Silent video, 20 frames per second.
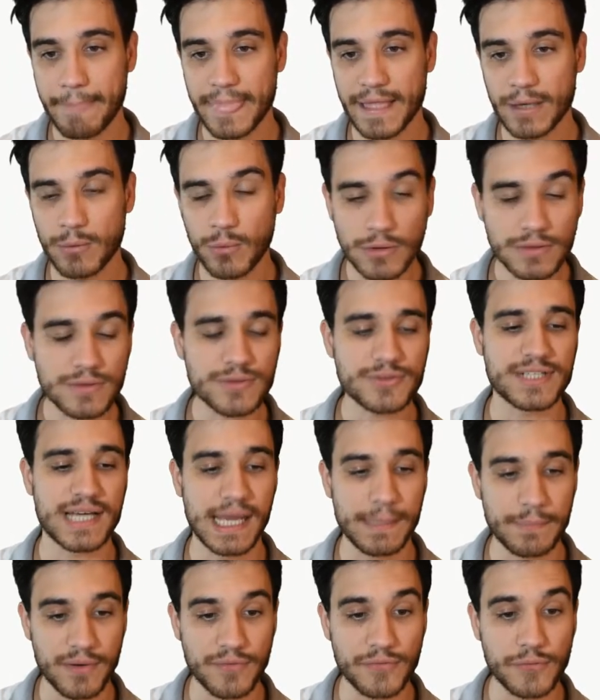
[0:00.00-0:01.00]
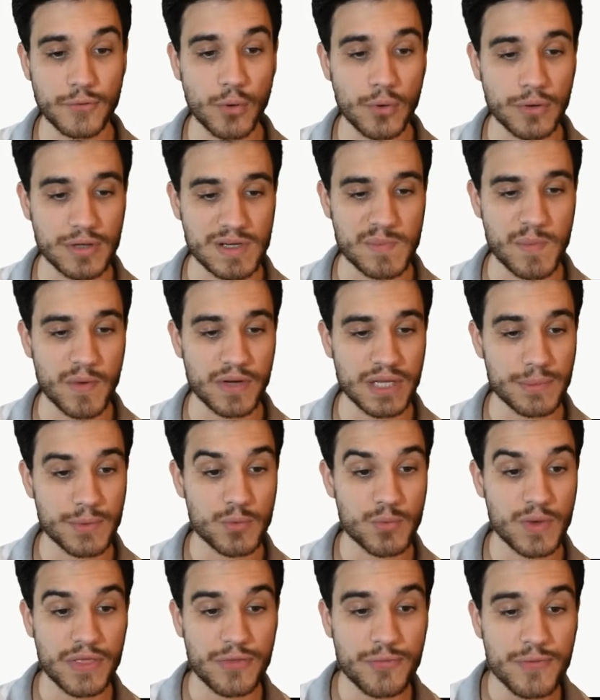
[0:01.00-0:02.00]
water type, of course, Pokemon
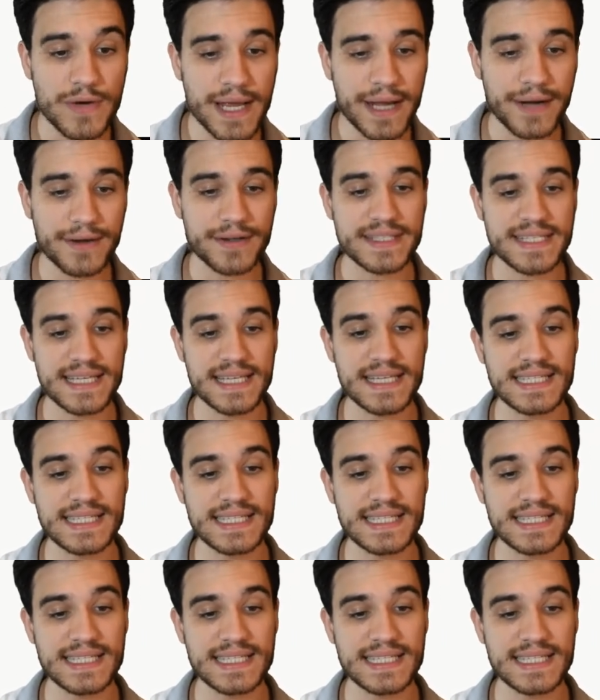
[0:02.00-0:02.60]
with 3 energy,